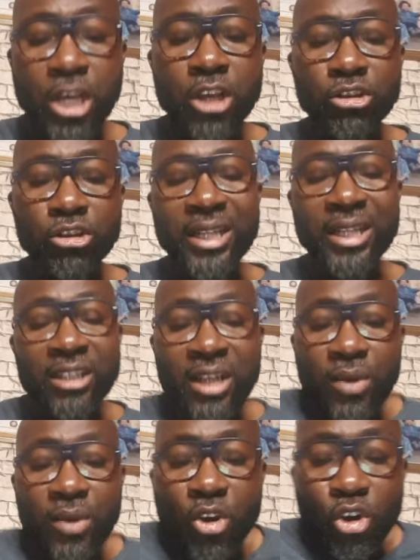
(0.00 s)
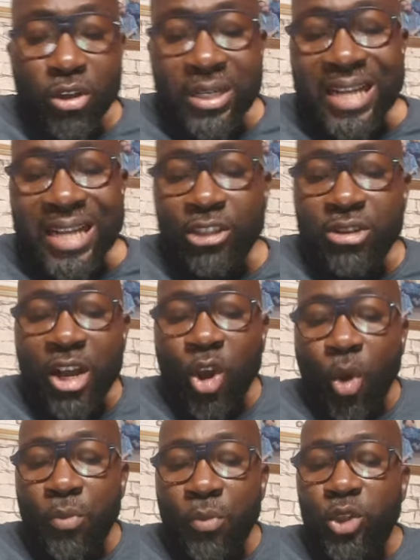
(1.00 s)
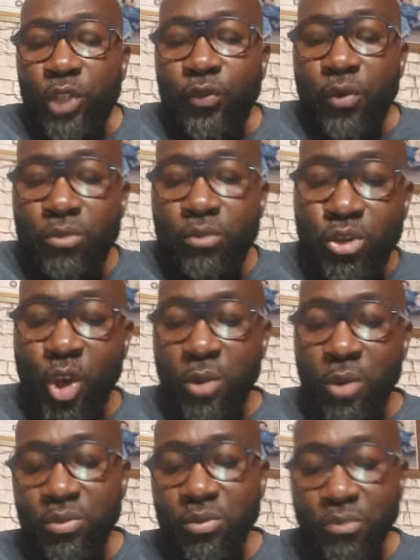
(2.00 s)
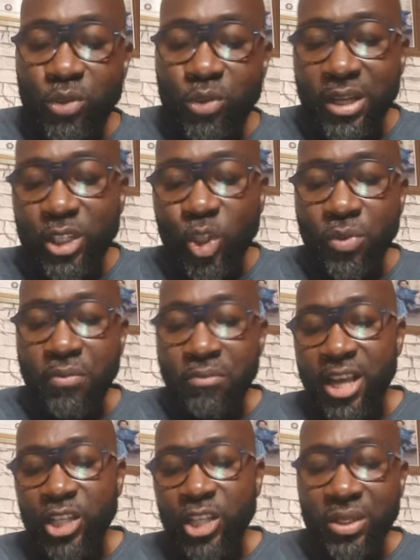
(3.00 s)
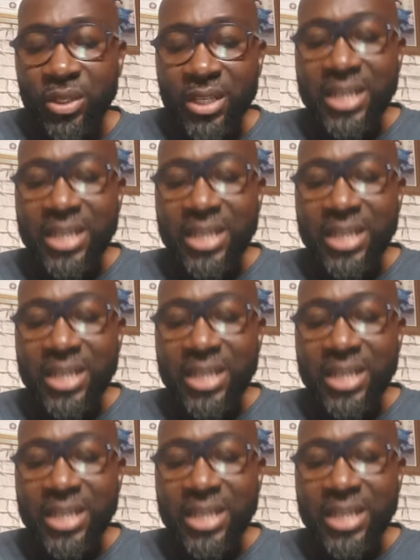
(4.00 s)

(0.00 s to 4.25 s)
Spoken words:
So there's another one called the National Commissions for Museums Monuments to be merged with